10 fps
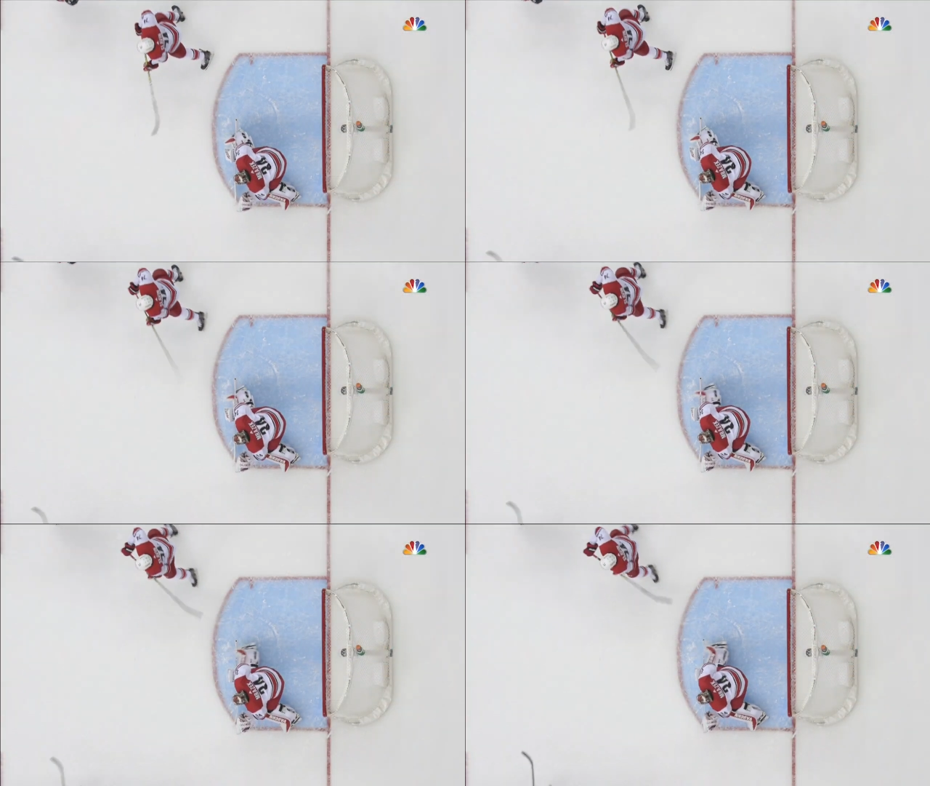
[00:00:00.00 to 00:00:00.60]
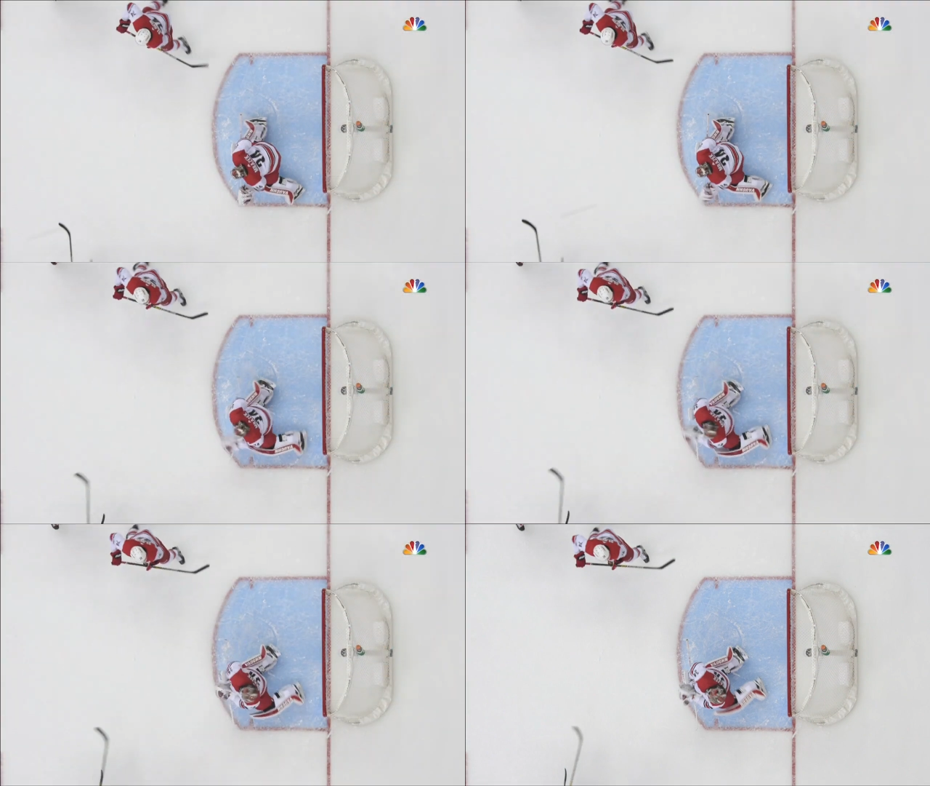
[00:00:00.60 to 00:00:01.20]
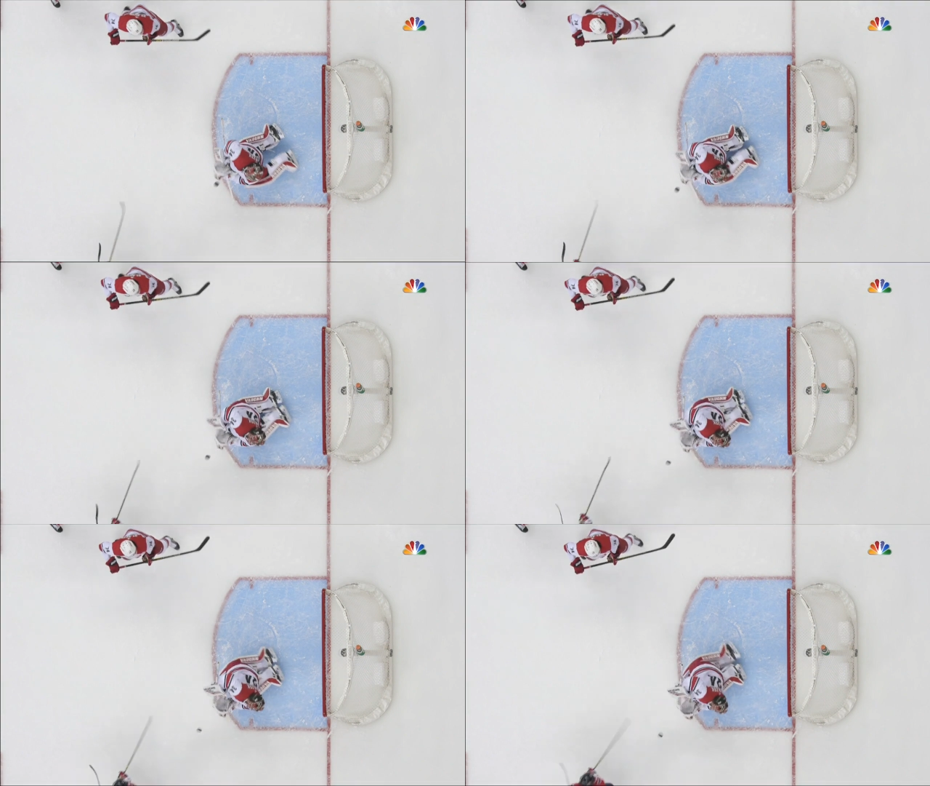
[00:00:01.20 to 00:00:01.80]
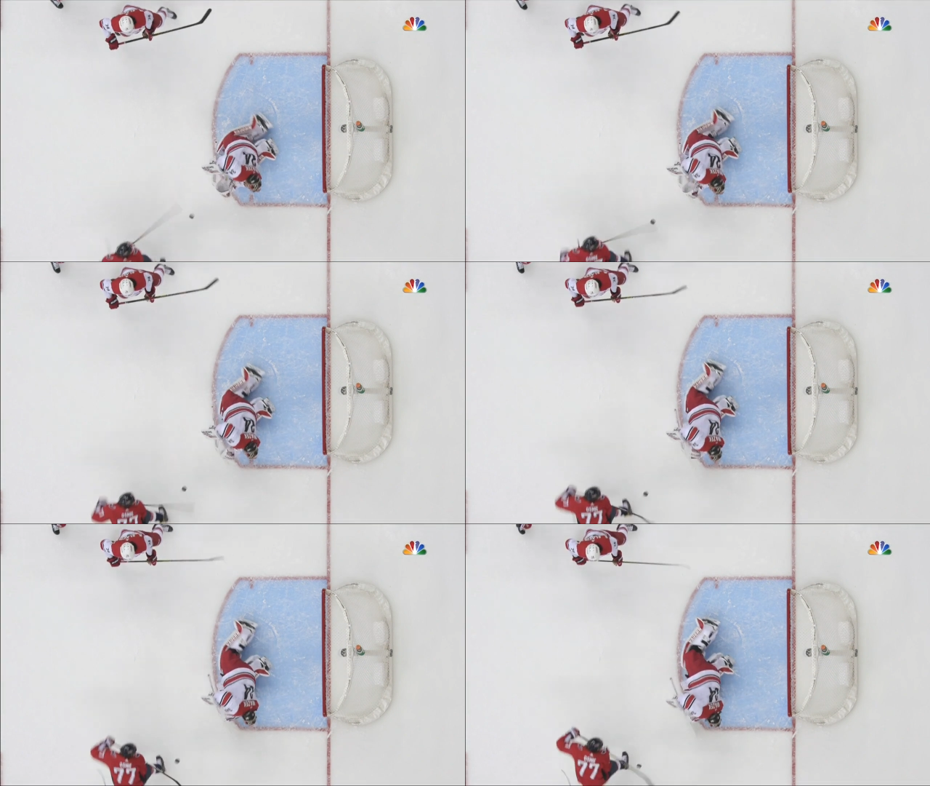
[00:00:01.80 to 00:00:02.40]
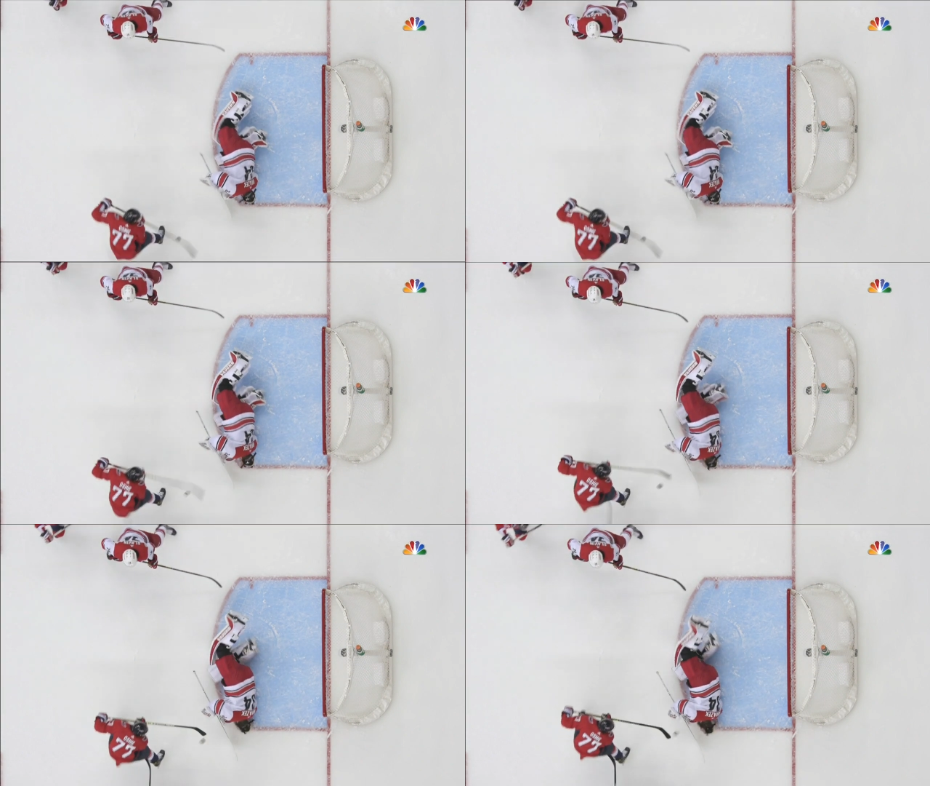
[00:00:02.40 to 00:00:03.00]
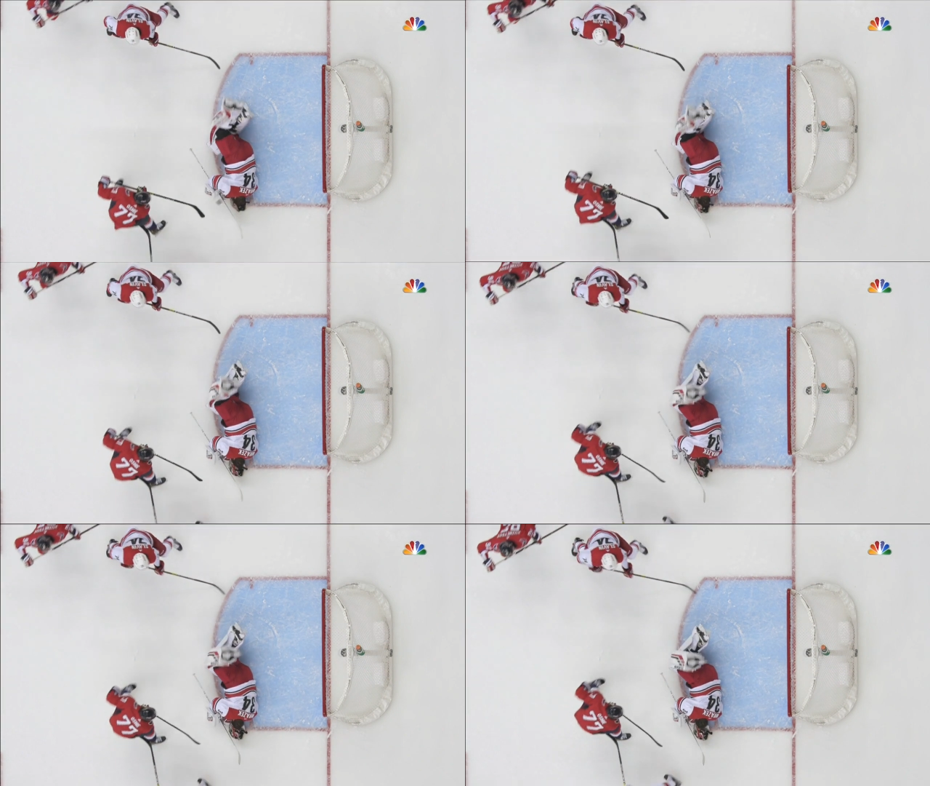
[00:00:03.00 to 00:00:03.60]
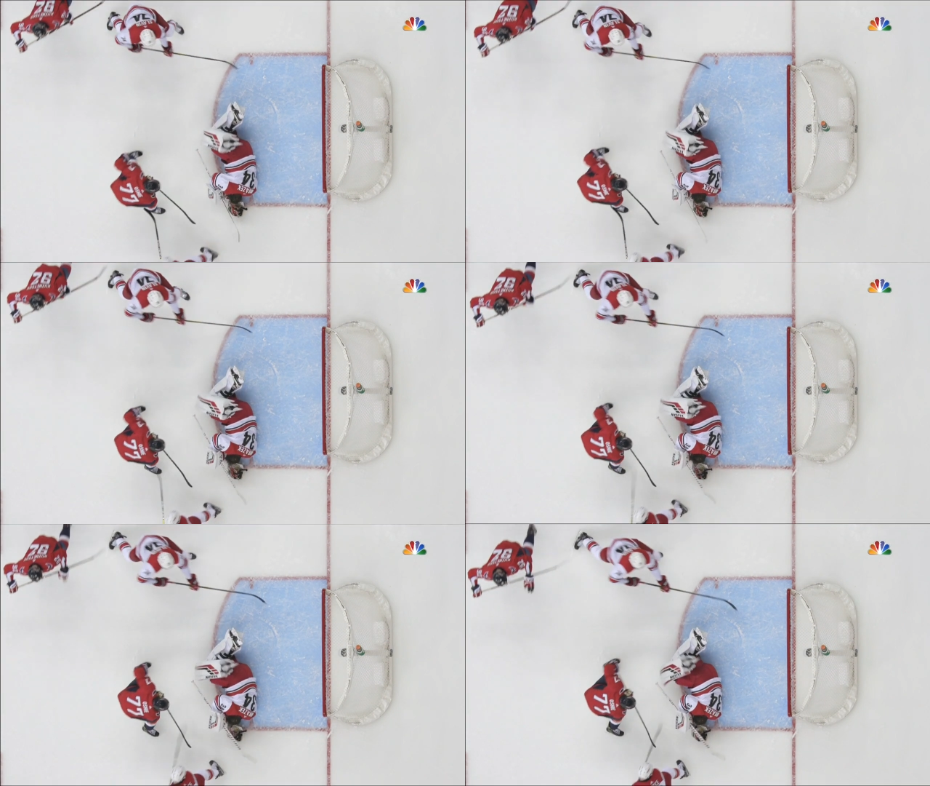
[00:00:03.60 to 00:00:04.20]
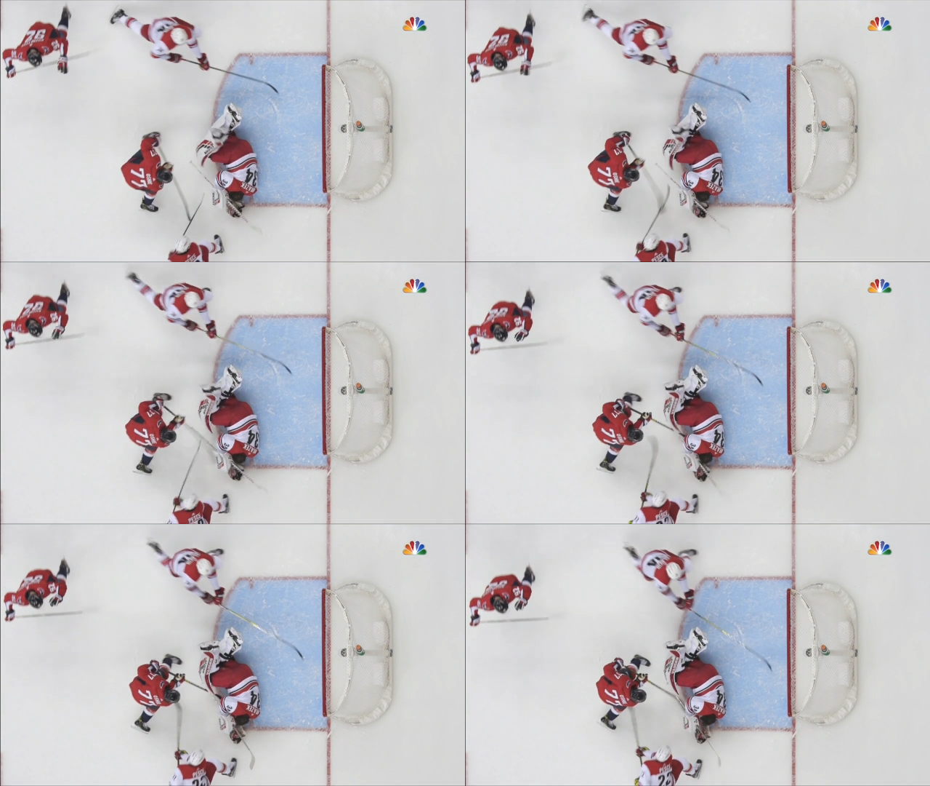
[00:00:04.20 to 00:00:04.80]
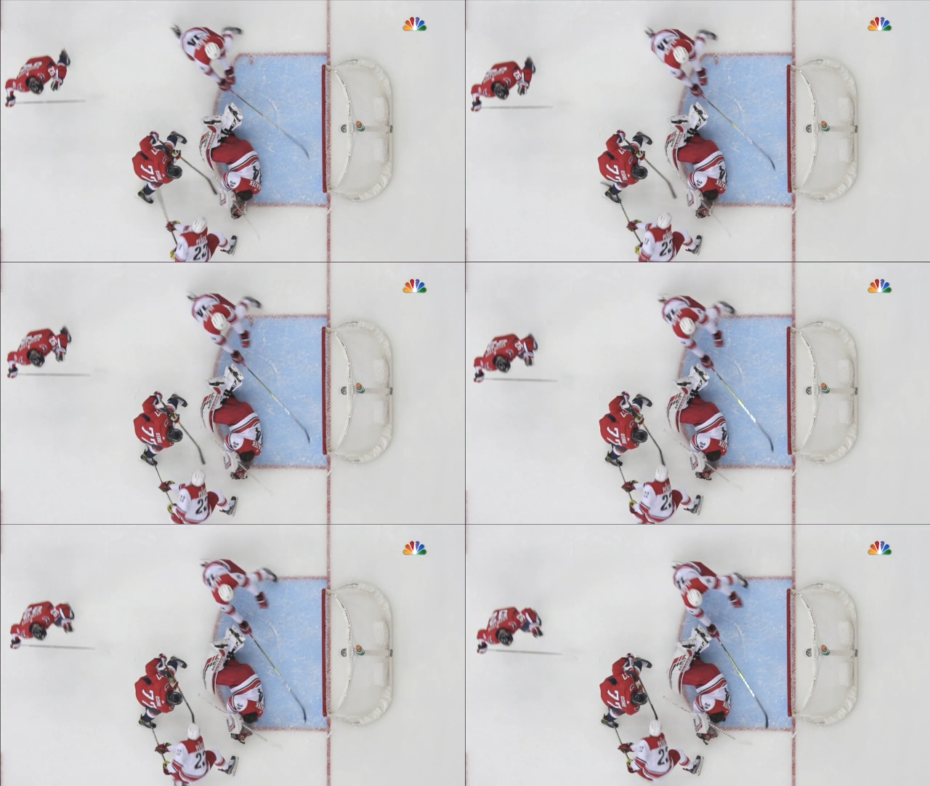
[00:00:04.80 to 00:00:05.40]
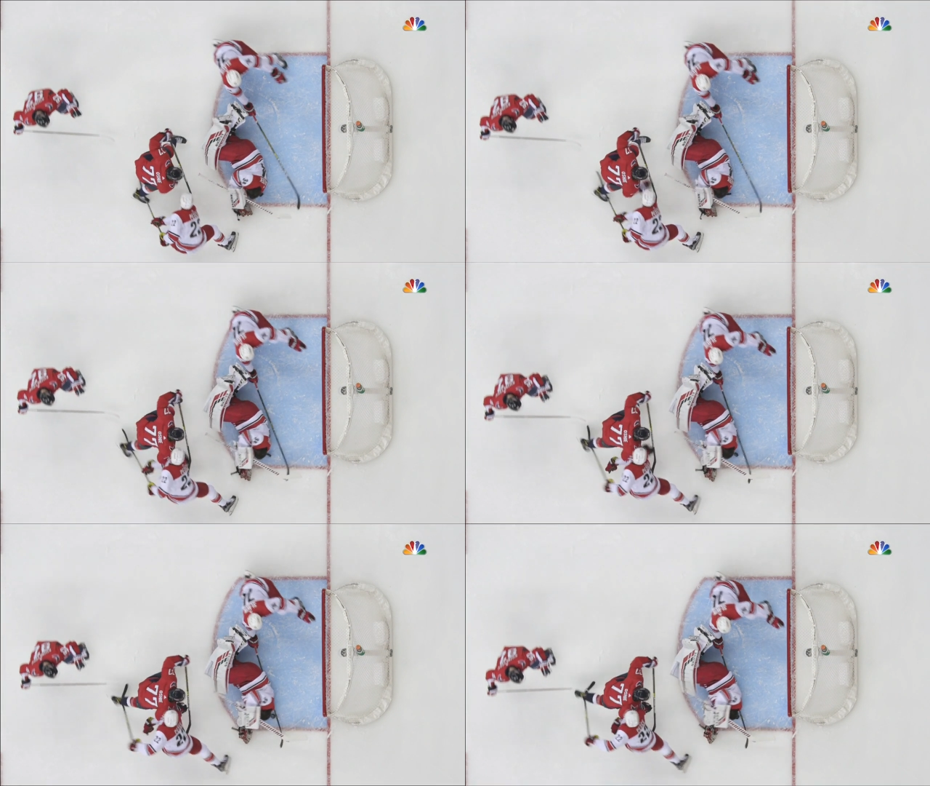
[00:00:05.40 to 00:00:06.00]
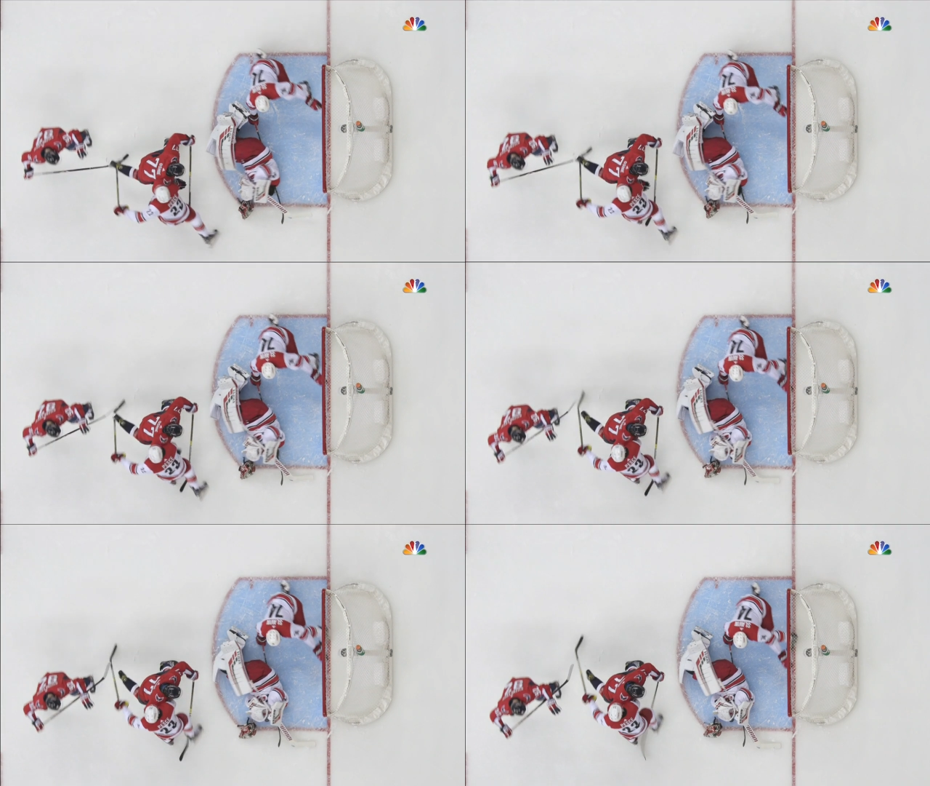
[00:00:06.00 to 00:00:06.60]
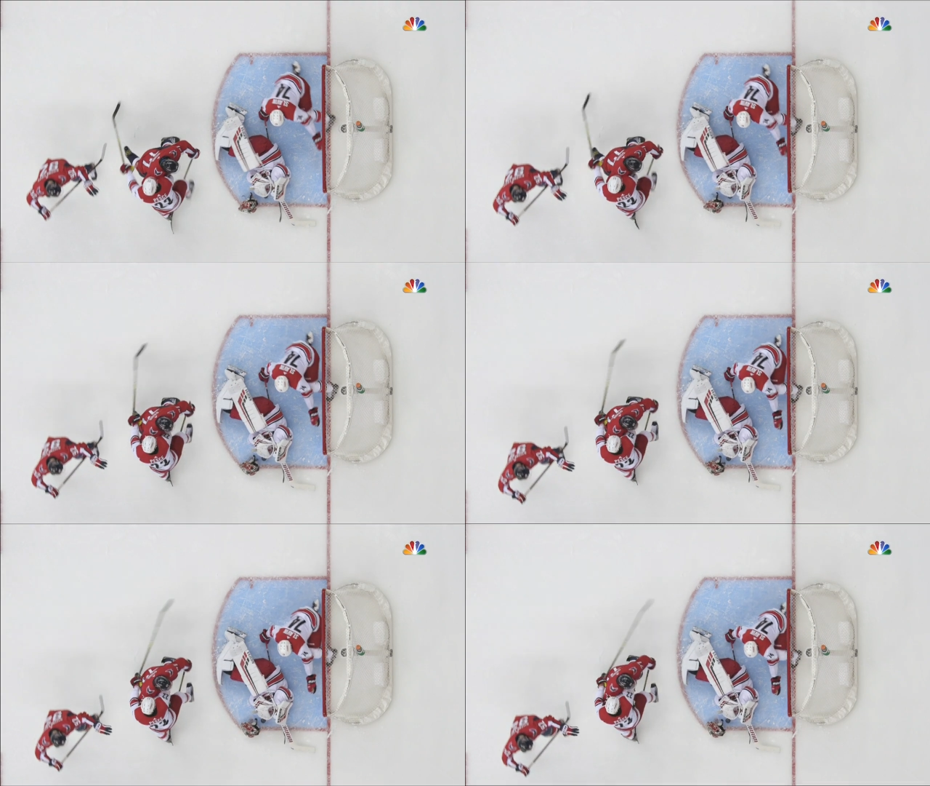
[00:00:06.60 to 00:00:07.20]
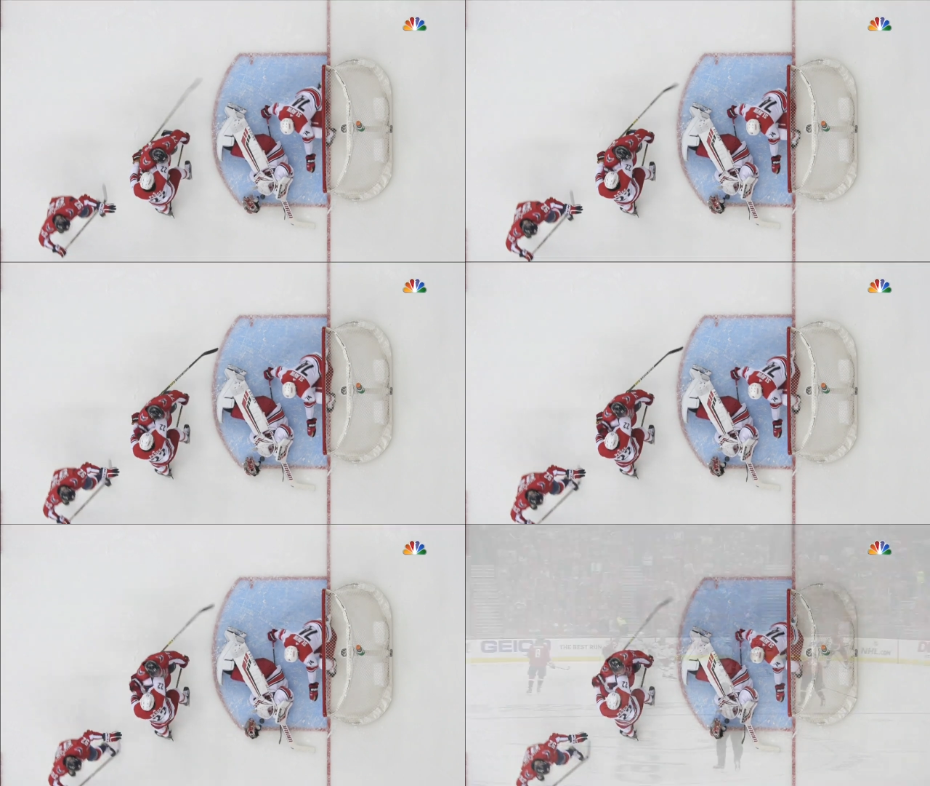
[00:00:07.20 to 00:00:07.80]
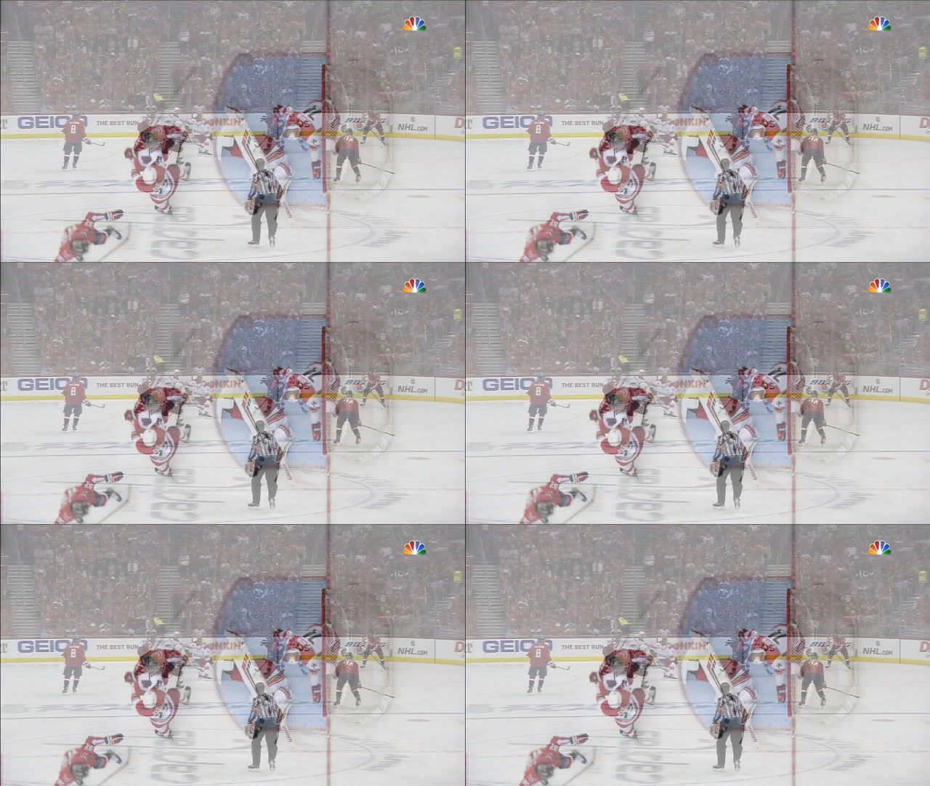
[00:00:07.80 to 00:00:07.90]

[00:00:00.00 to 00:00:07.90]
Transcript: [unreadable: no face in view]